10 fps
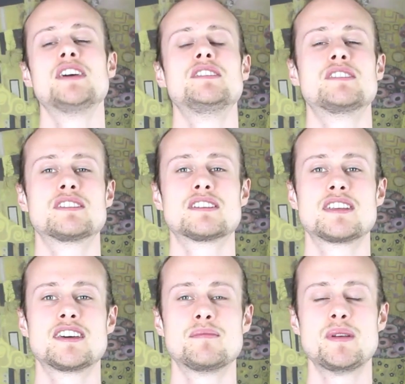You can
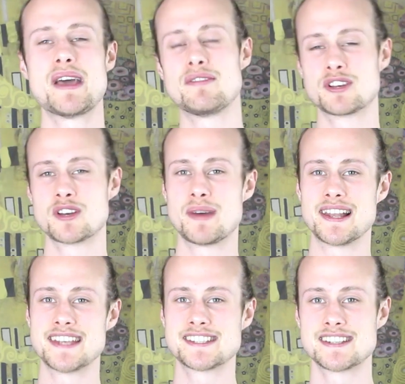maybe have a look at my
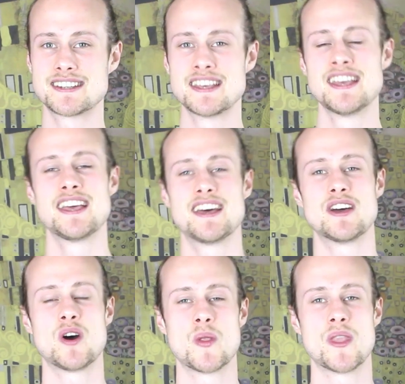lesson
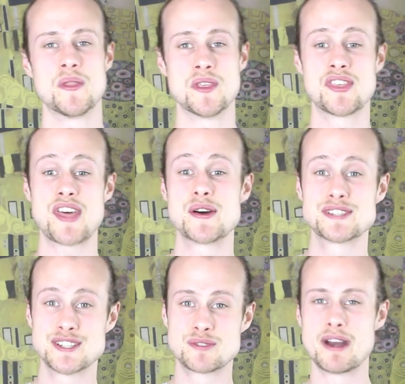on the
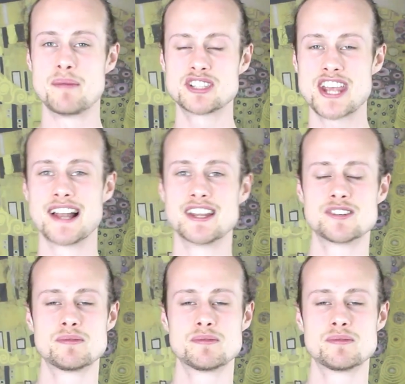1000 rep challenge,